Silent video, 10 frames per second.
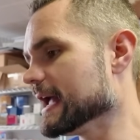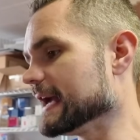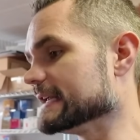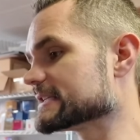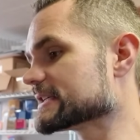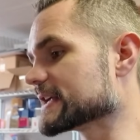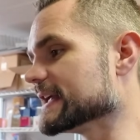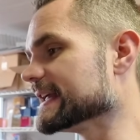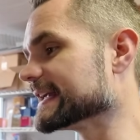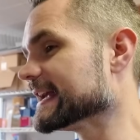And it's just
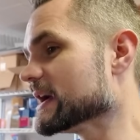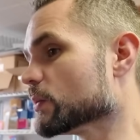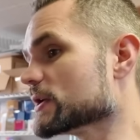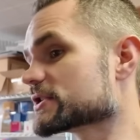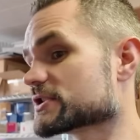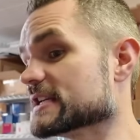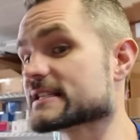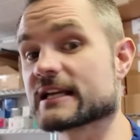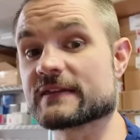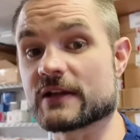like Wizards needs
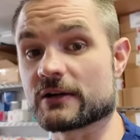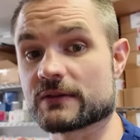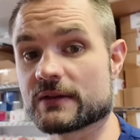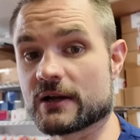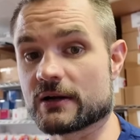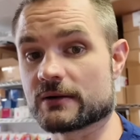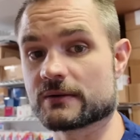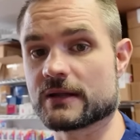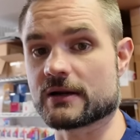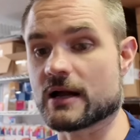to get their
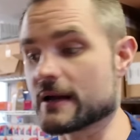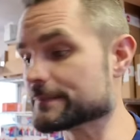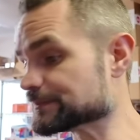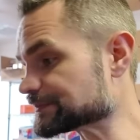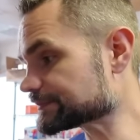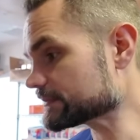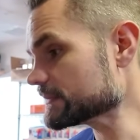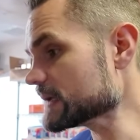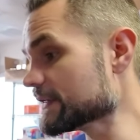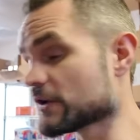
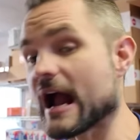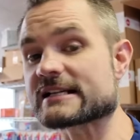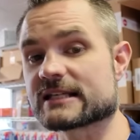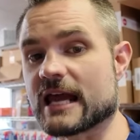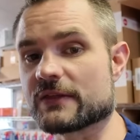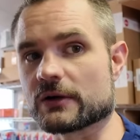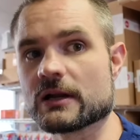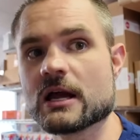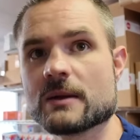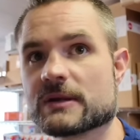act together,
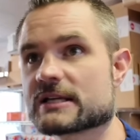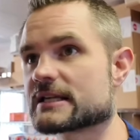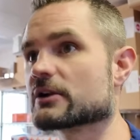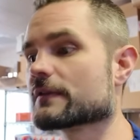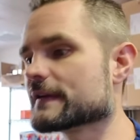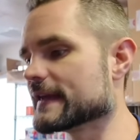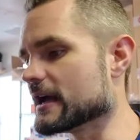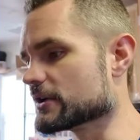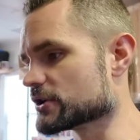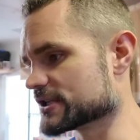because I don't think they
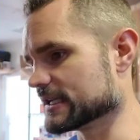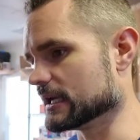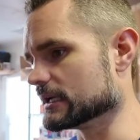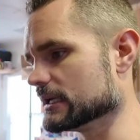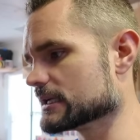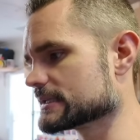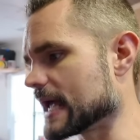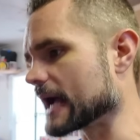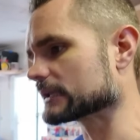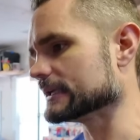understand
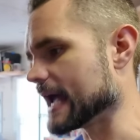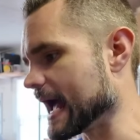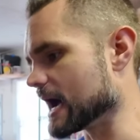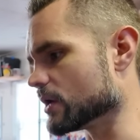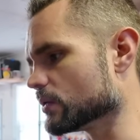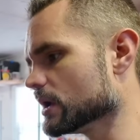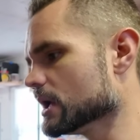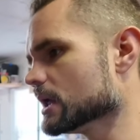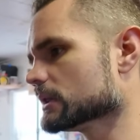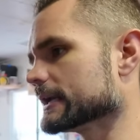exactly how,
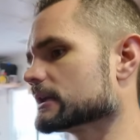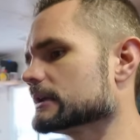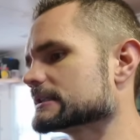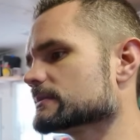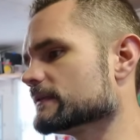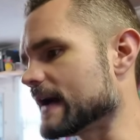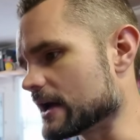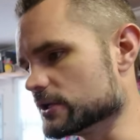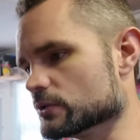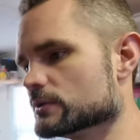like, collectible
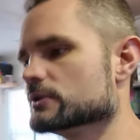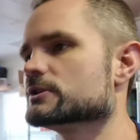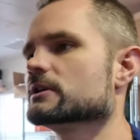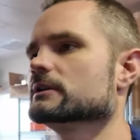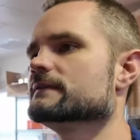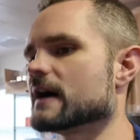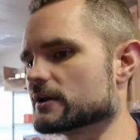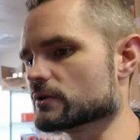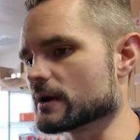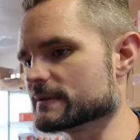value, utility
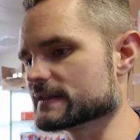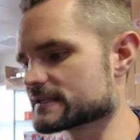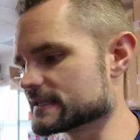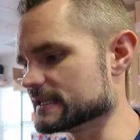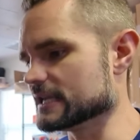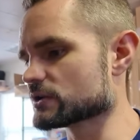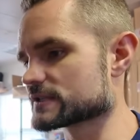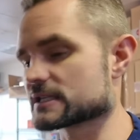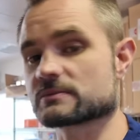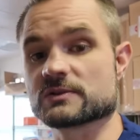value. I mean, this
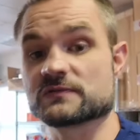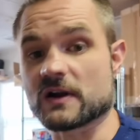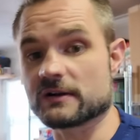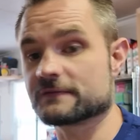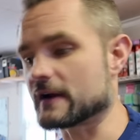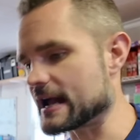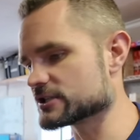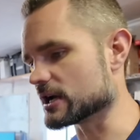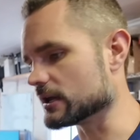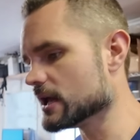ecosystem is very
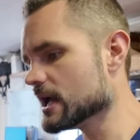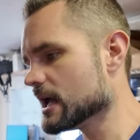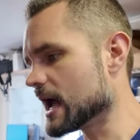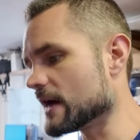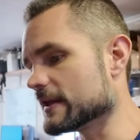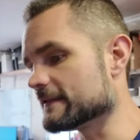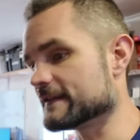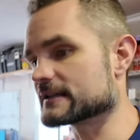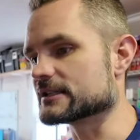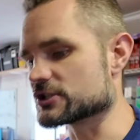fragile, how they
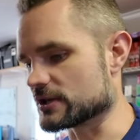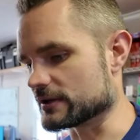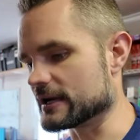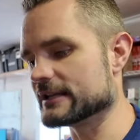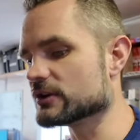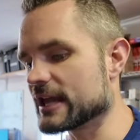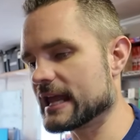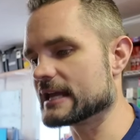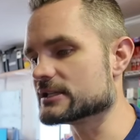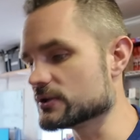affect each other, and you
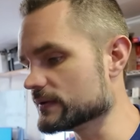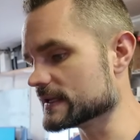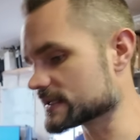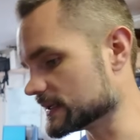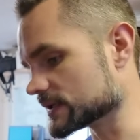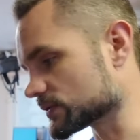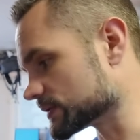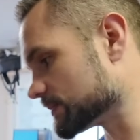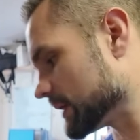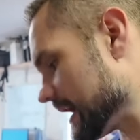can't do these
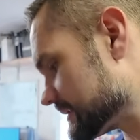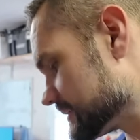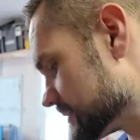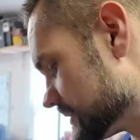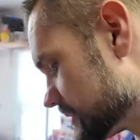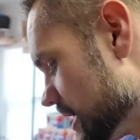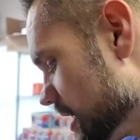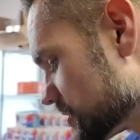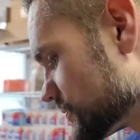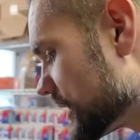sorts of practices.
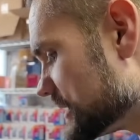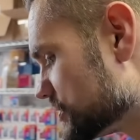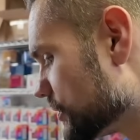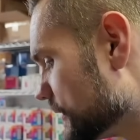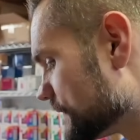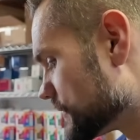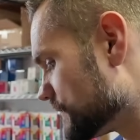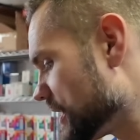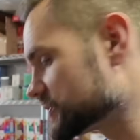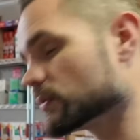So what I do going forward if
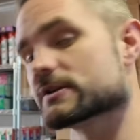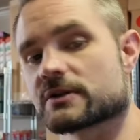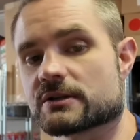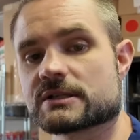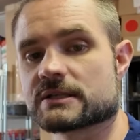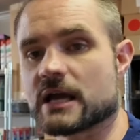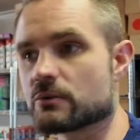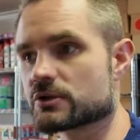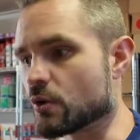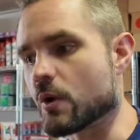I was Wizards is I
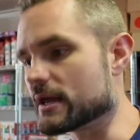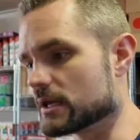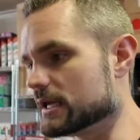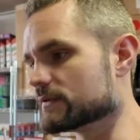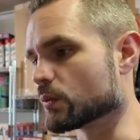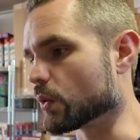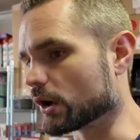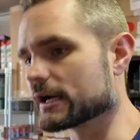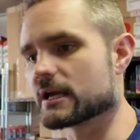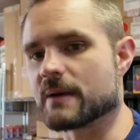would quit even
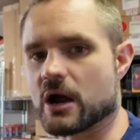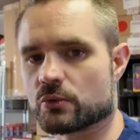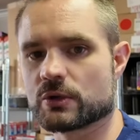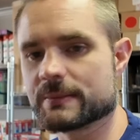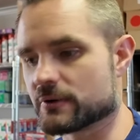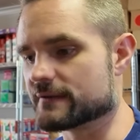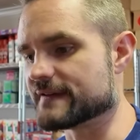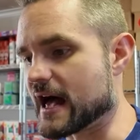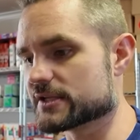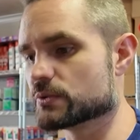worrying about reprint
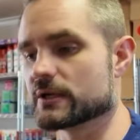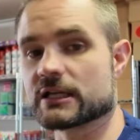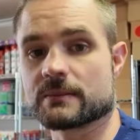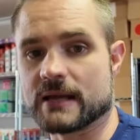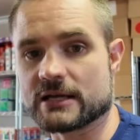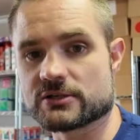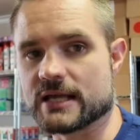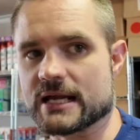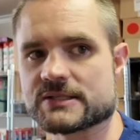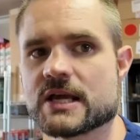value in commander
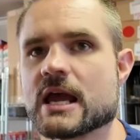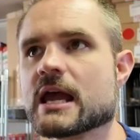decks.